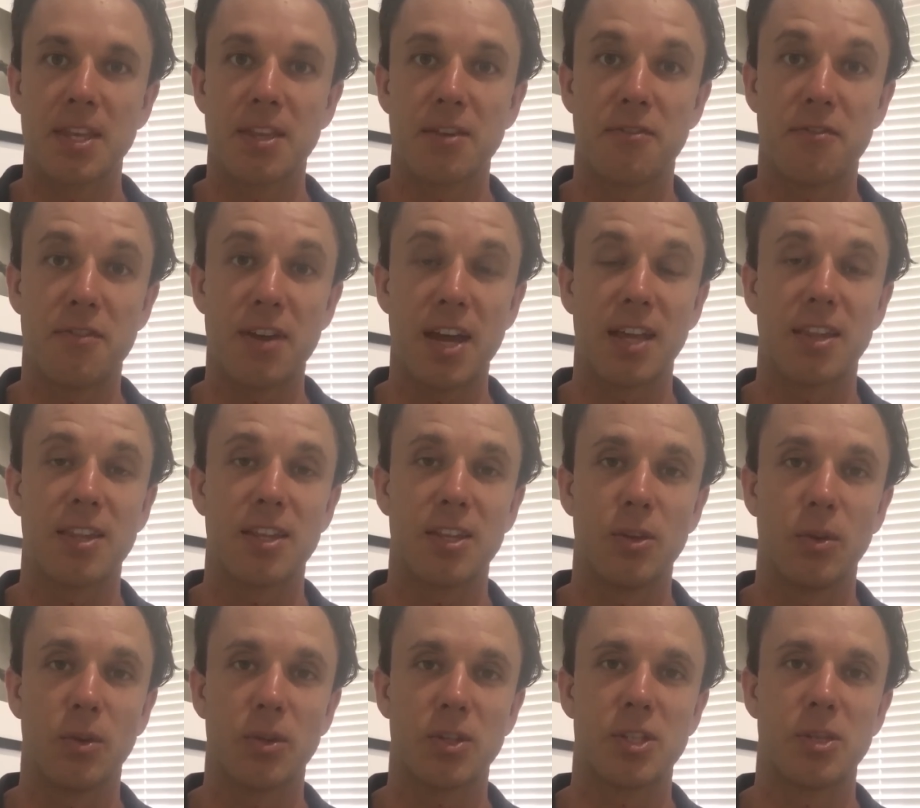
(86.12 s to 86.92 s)
the fact
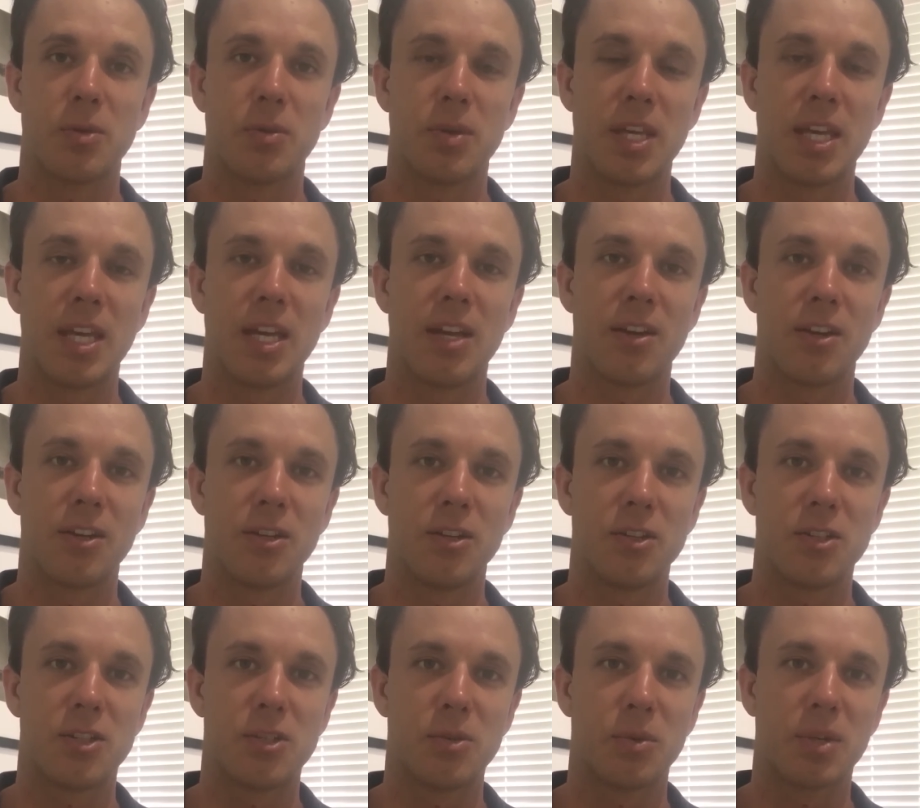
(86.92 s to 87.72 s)
that you're still here
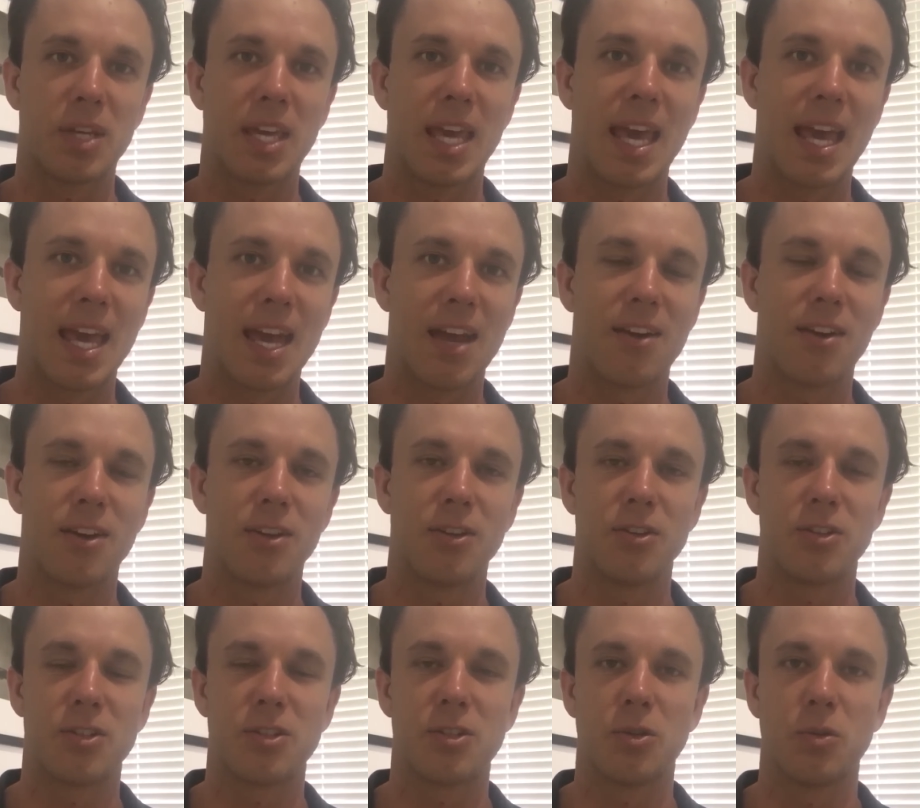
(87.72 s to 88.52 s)
and you still care
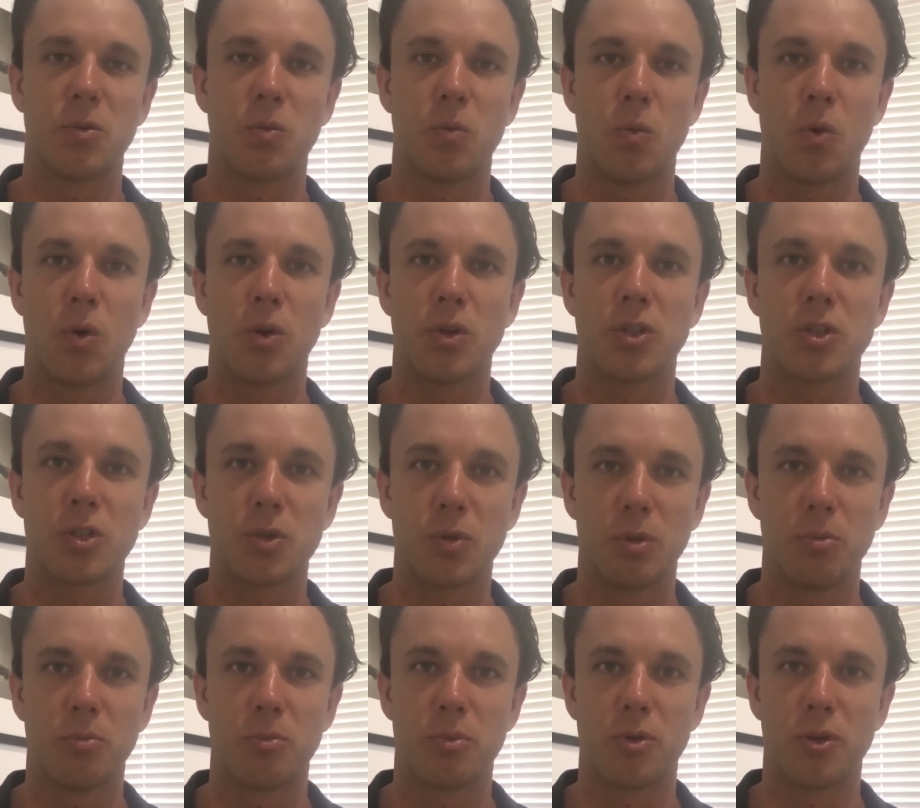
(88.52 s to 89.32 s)
and you still want
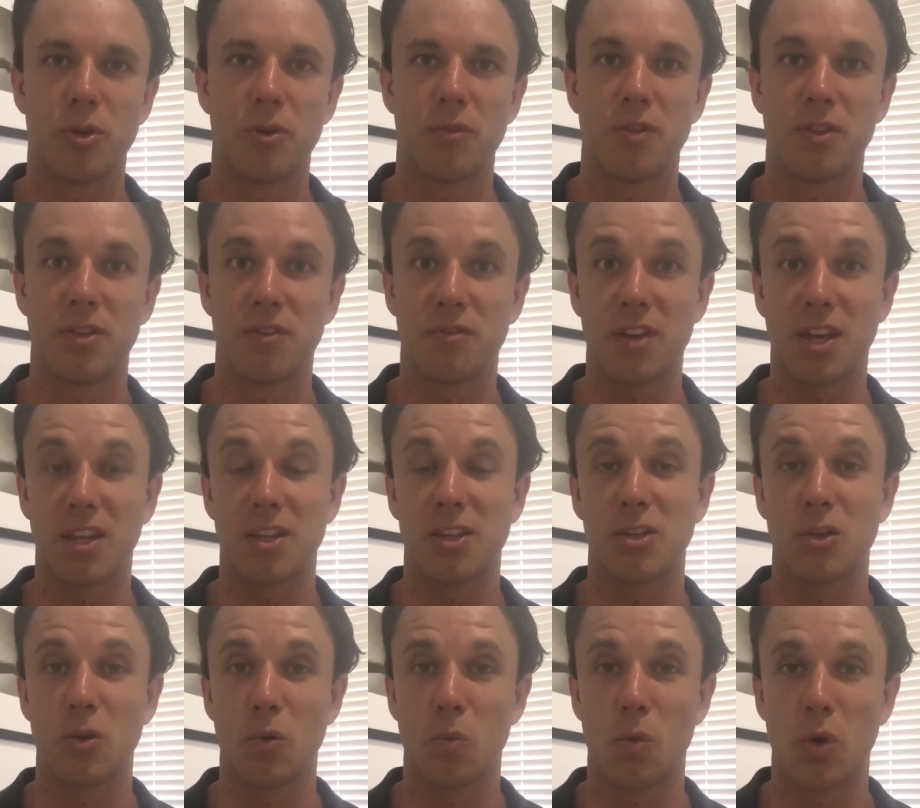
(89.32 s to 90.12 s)
to improve, and the
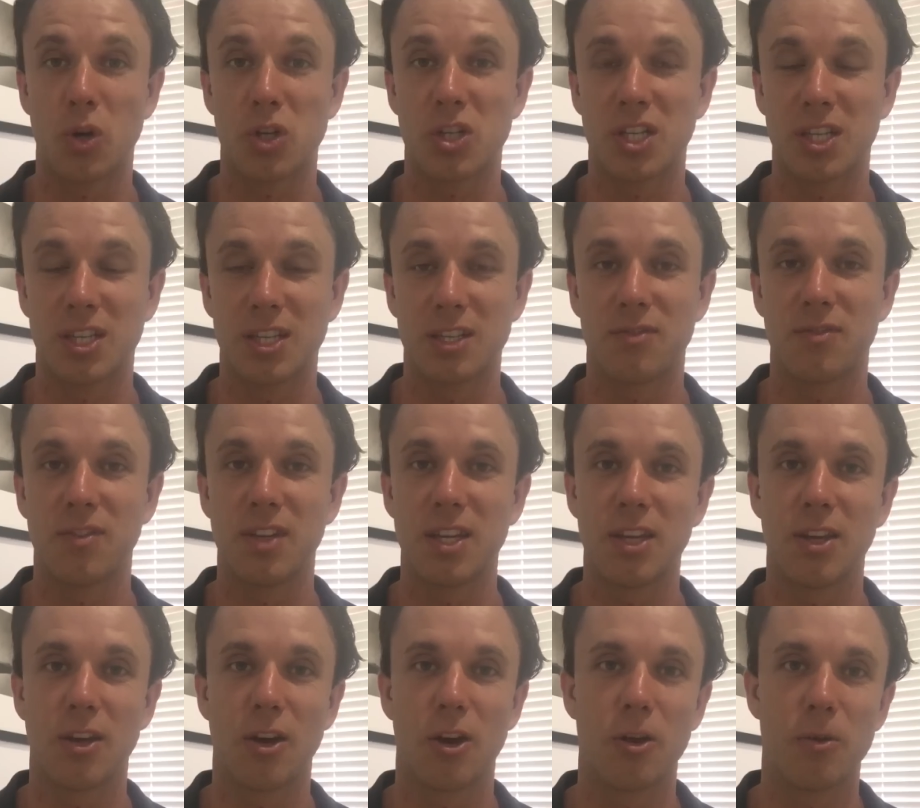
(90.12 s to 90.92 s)
fact that you're watching this
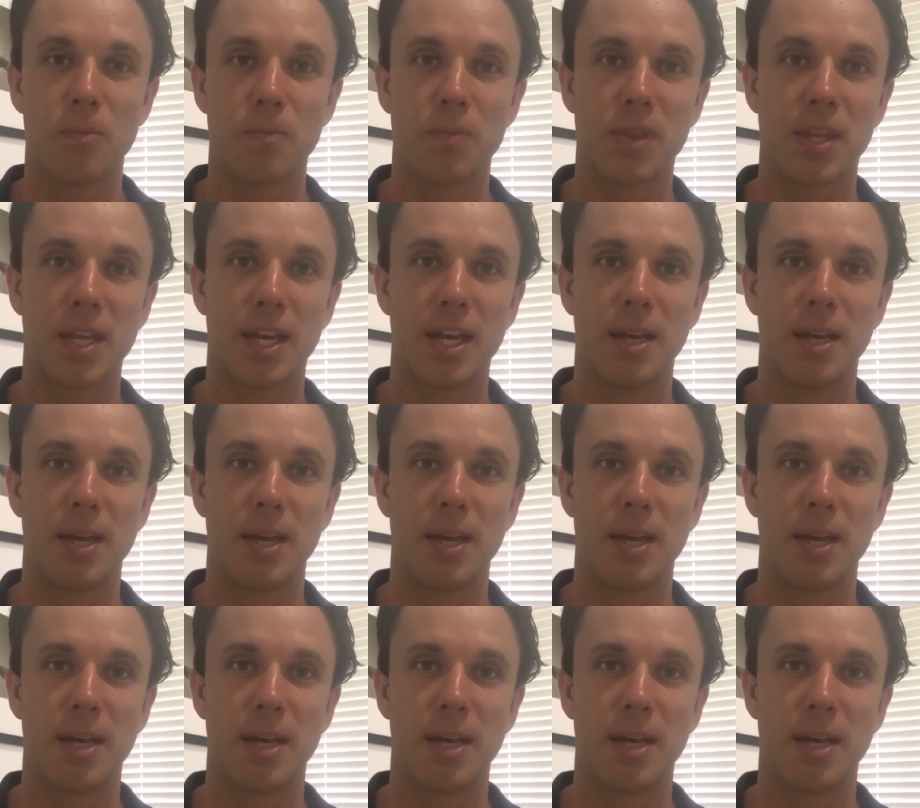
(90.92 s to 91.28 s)
video